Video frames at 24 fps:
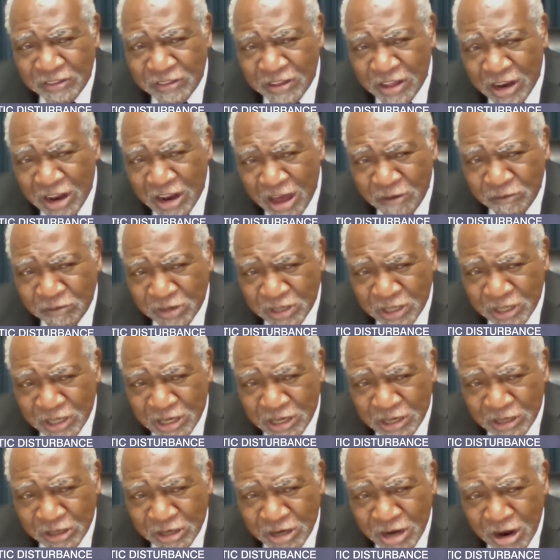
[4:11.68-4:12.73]
that I've
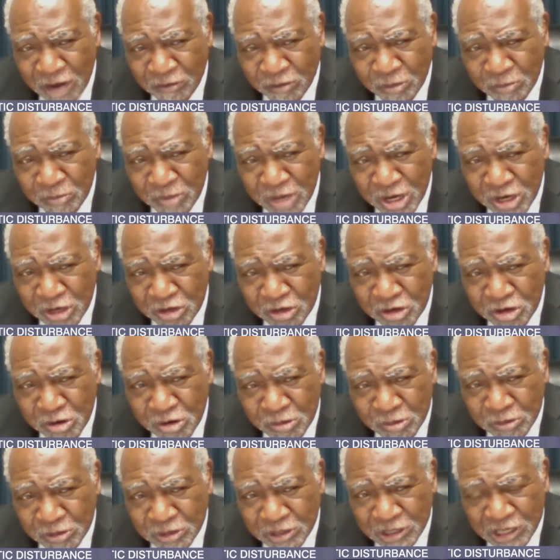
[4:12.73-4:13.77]
seen government
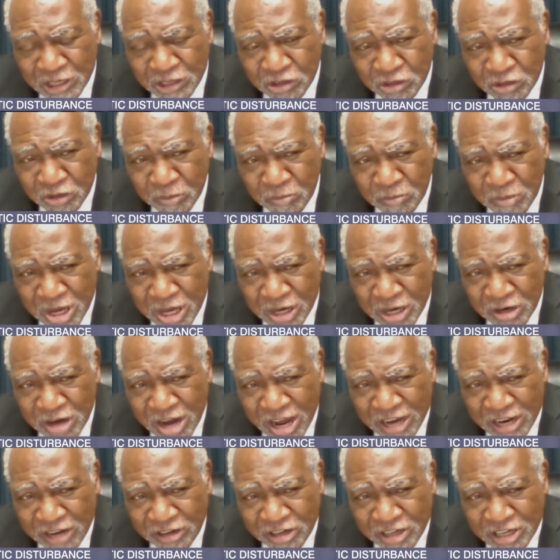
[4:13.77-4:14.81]
do since the
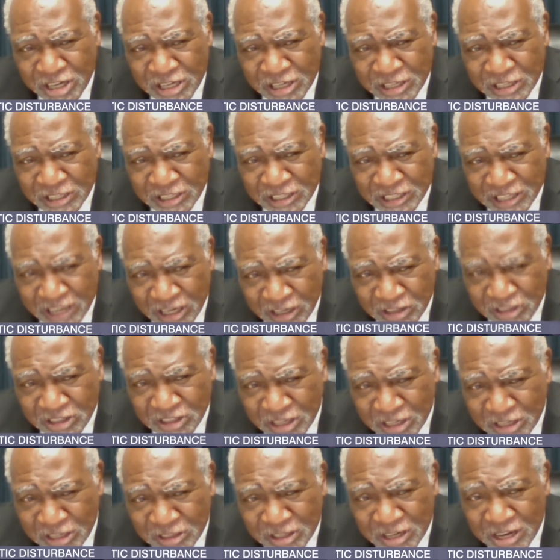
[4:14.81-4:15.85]

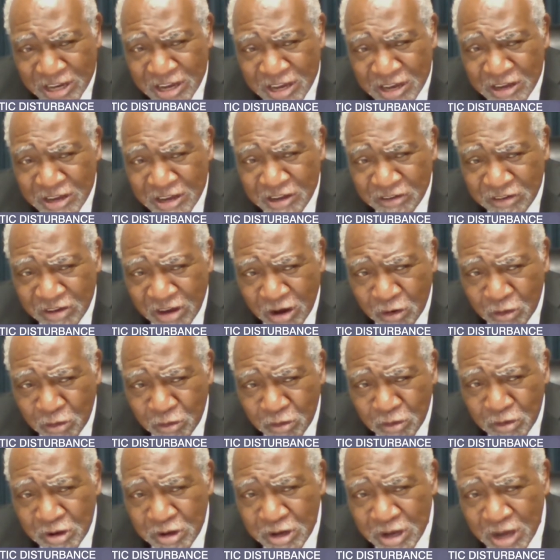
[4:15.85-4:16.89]
mid-1960s. So